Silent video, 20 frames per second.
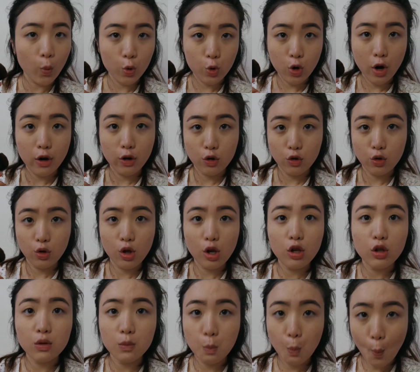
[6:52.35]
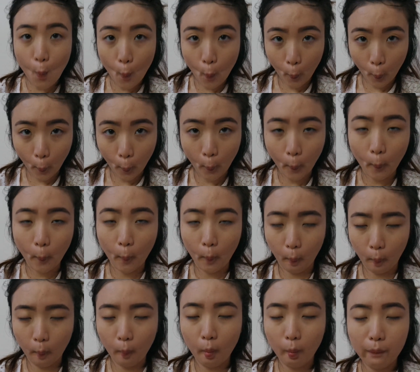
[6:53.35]
try to do this.
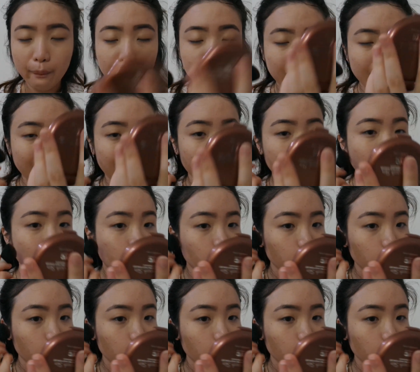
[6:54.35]
Okay.